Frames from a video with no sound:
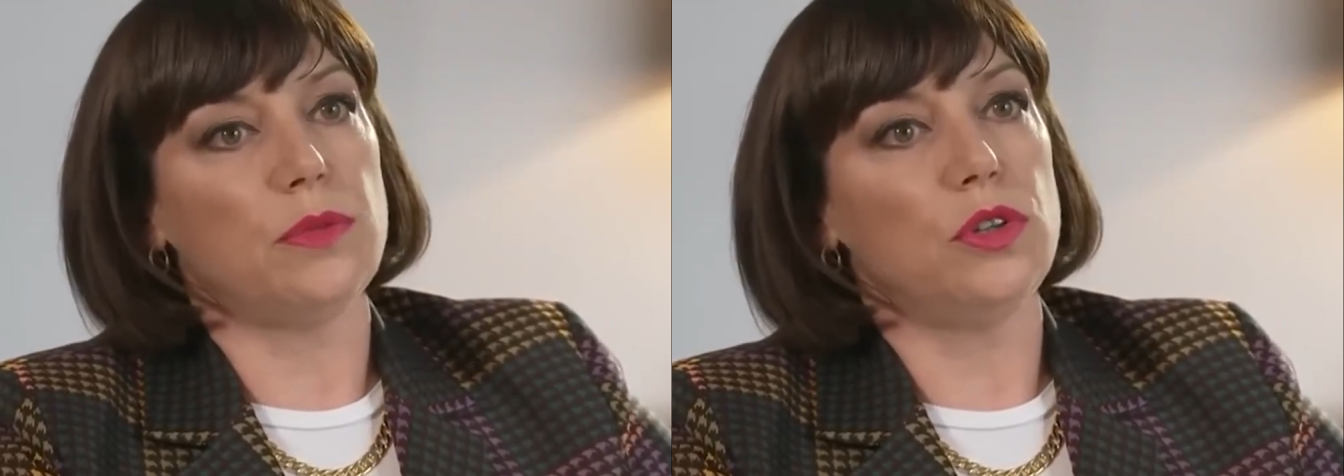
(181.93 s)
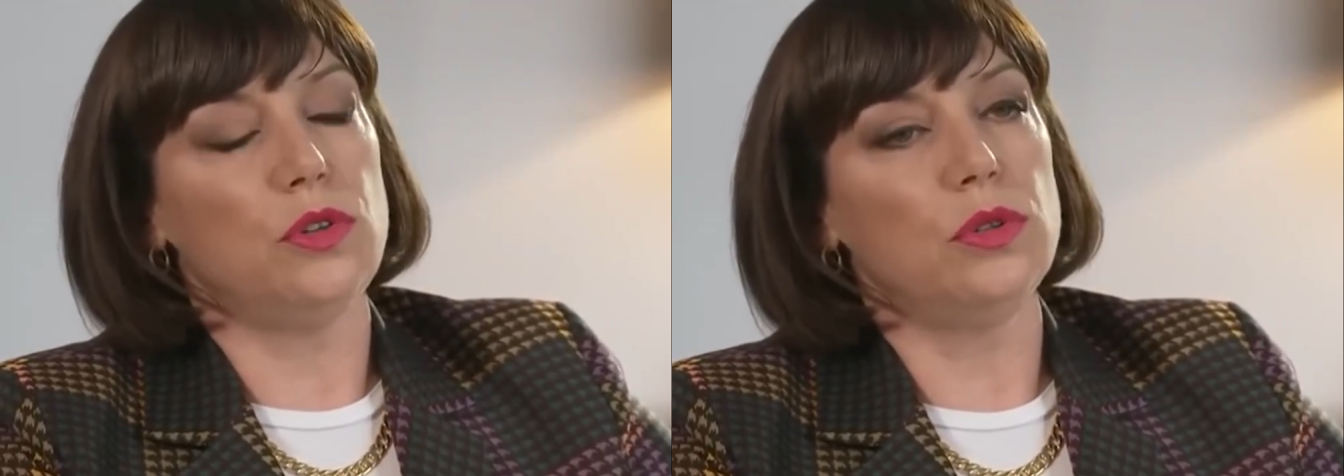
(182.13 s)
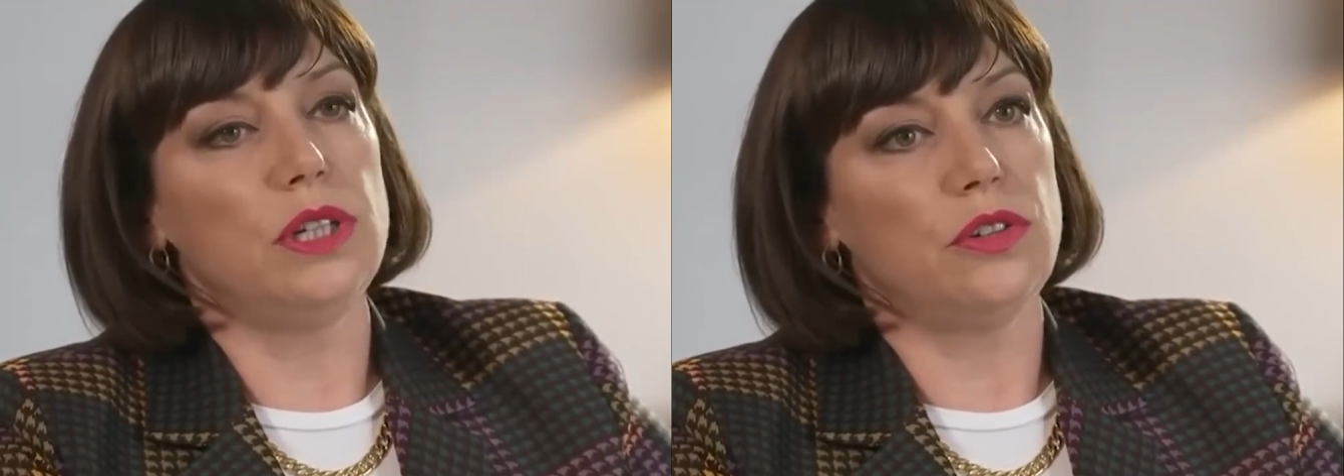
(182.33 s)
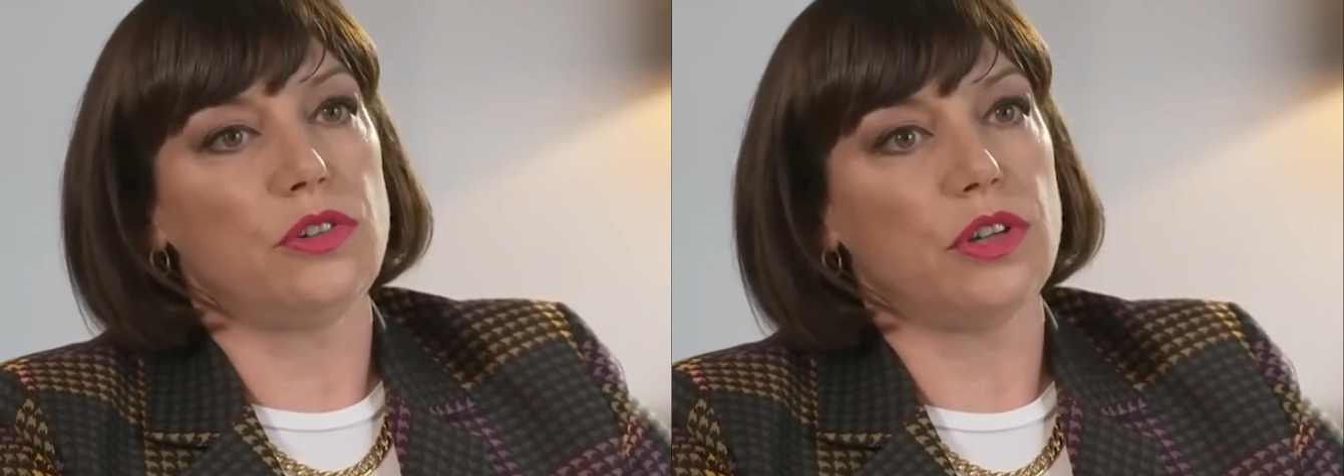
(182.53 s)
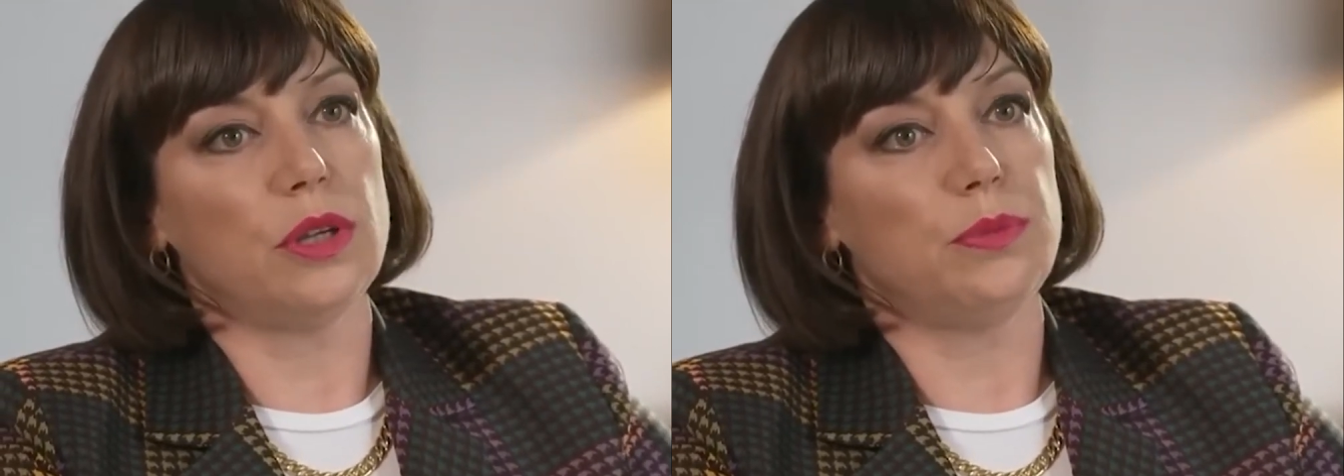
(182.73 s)
that your
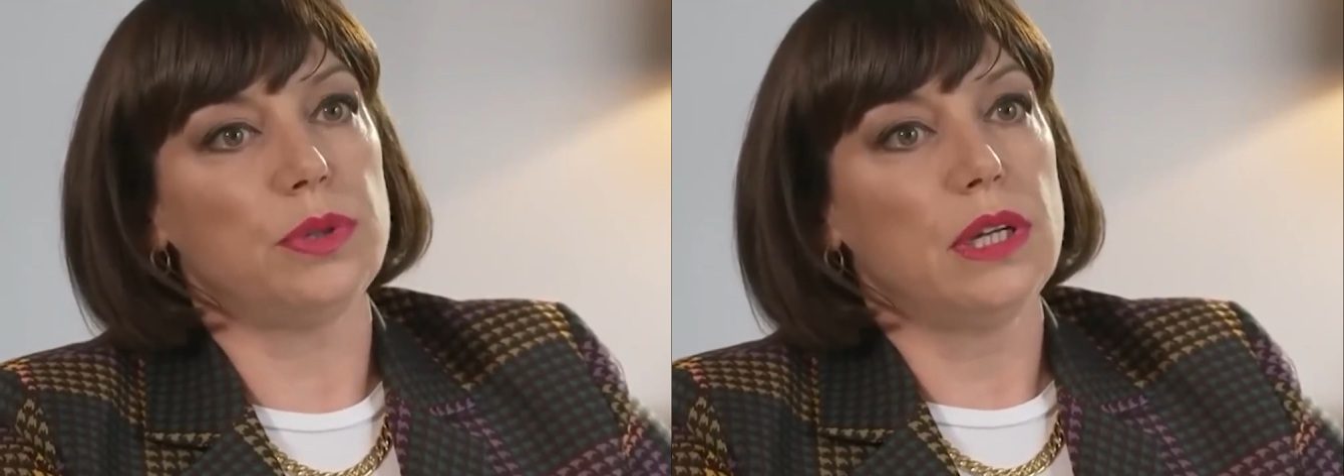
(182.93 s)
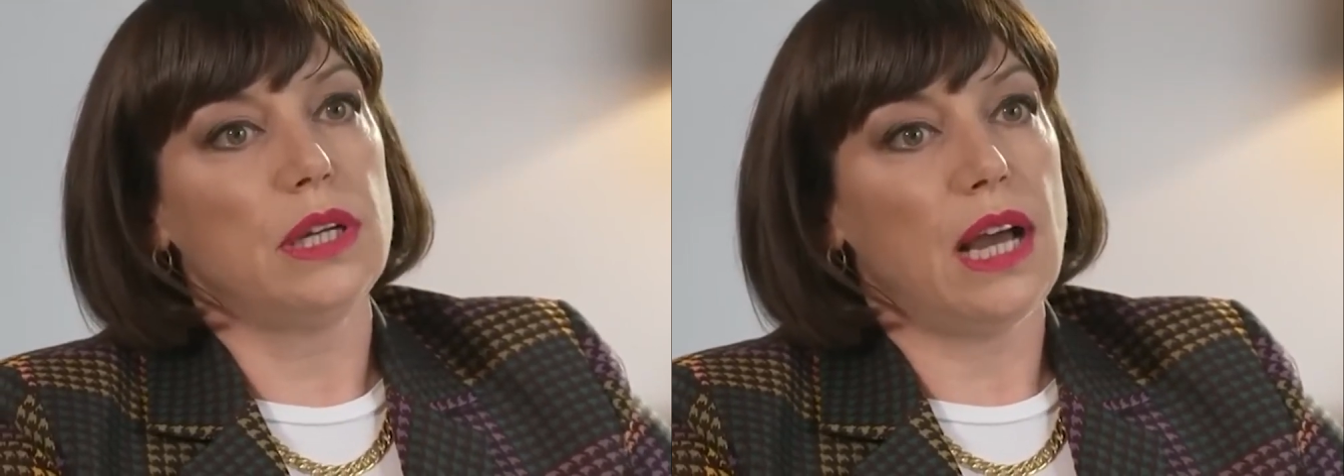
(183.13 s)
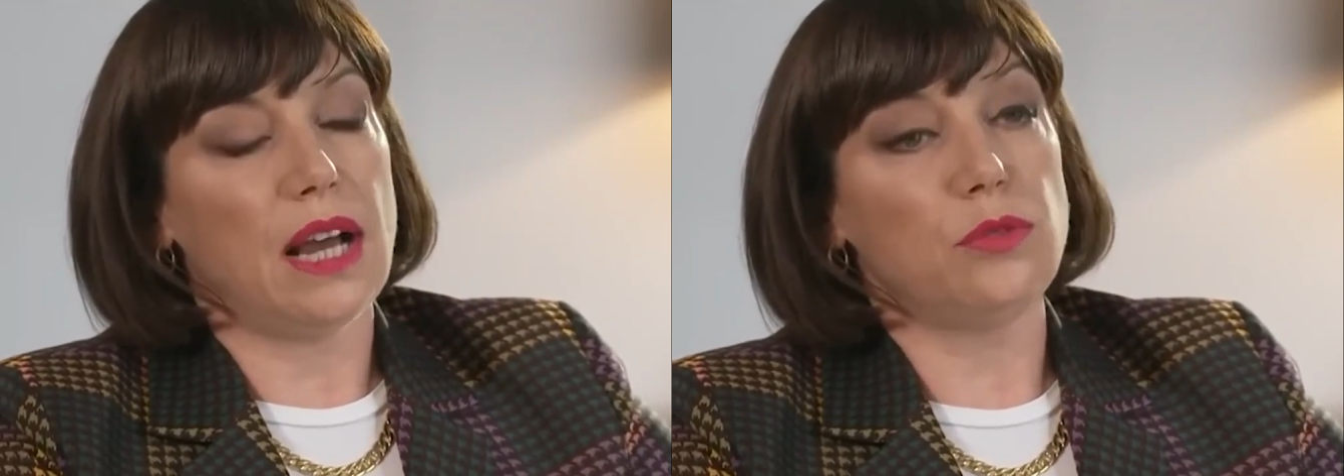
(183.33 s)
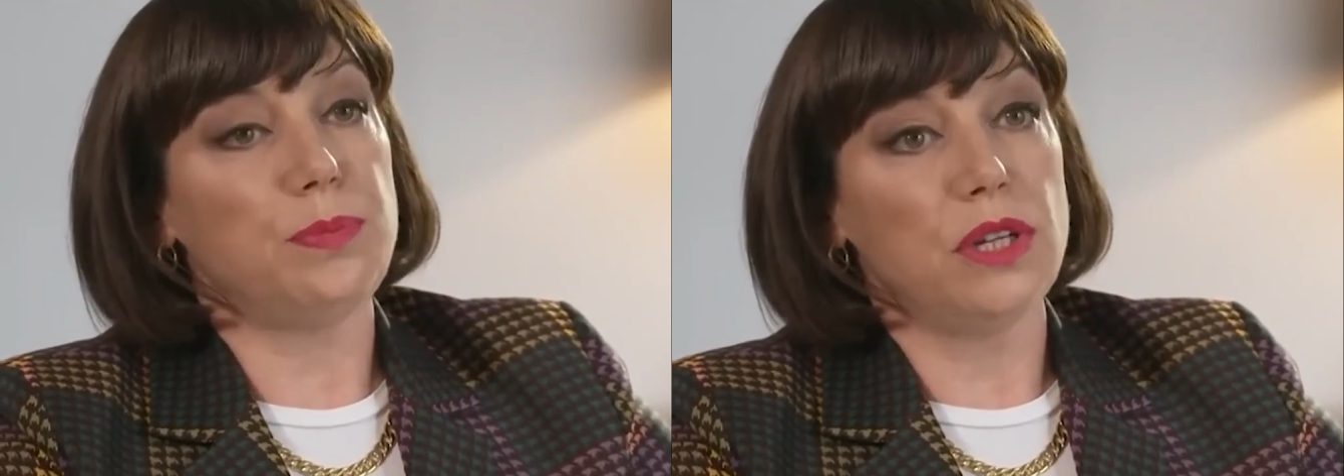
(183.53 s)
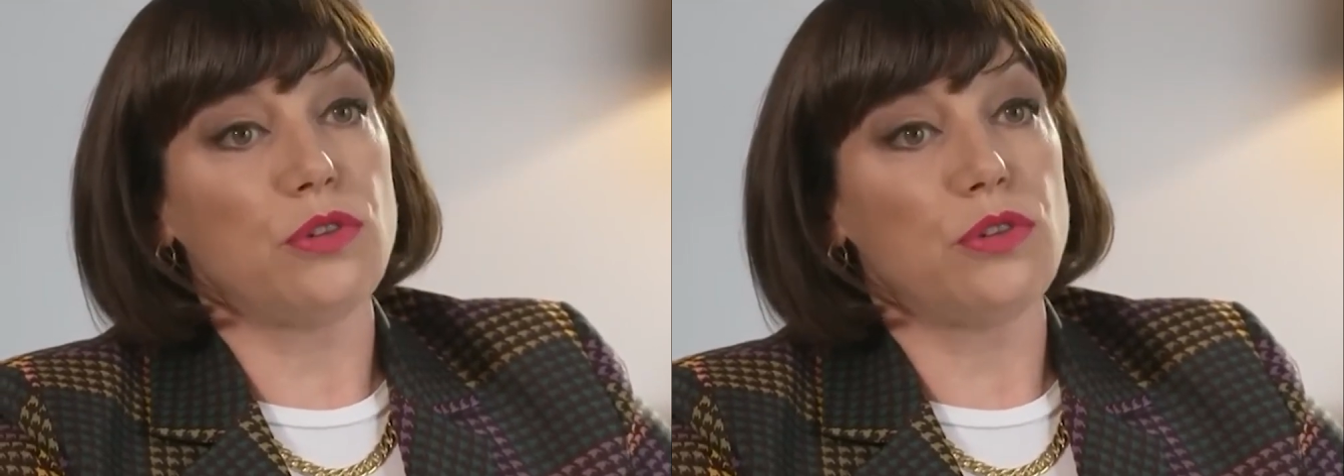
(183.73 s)
leadership has been